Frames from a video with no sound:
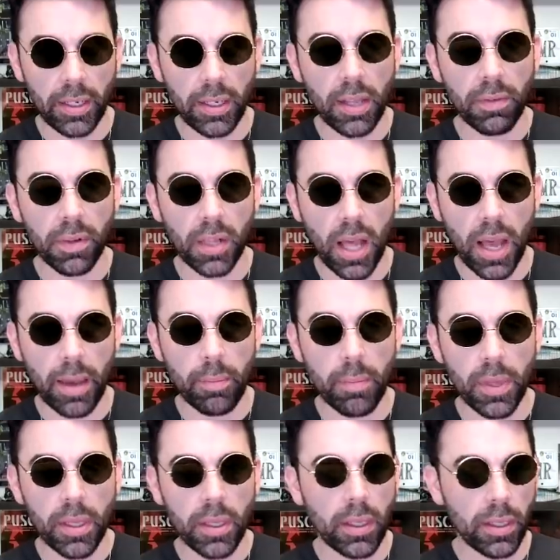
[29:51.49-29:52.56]
Niflheim,
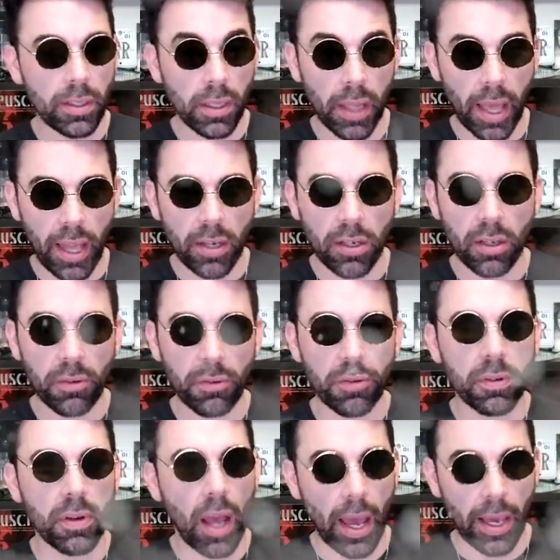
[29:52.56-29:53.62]
is a land
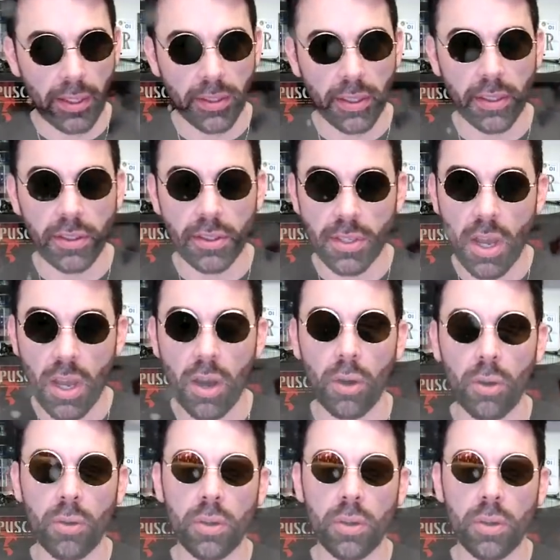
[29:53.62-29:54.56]
of ice and snow.